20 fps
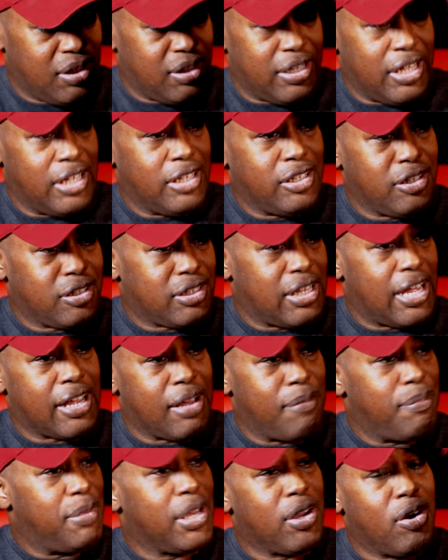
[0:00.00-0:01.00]
they look
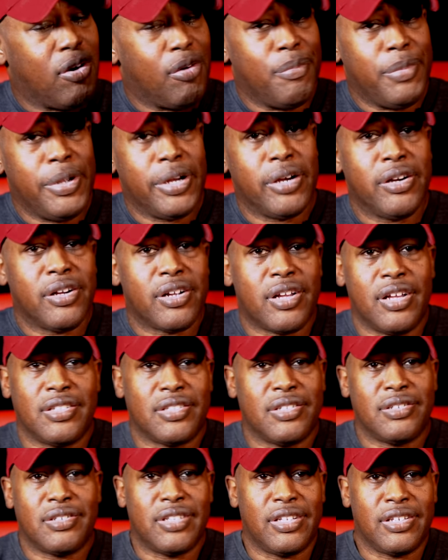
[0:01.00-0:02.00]
like a big old mirror,
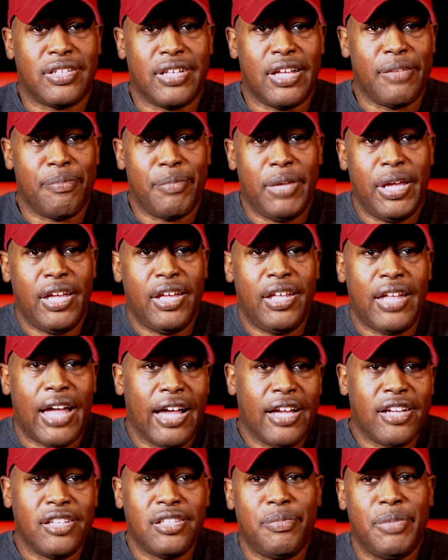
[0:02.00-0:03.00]
because it's like, man,
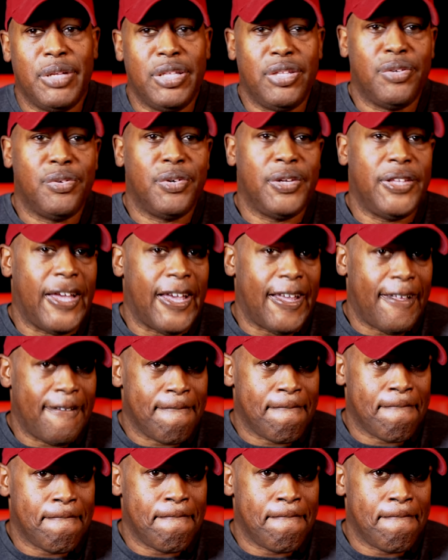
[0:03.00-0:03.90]
I could have been doing that.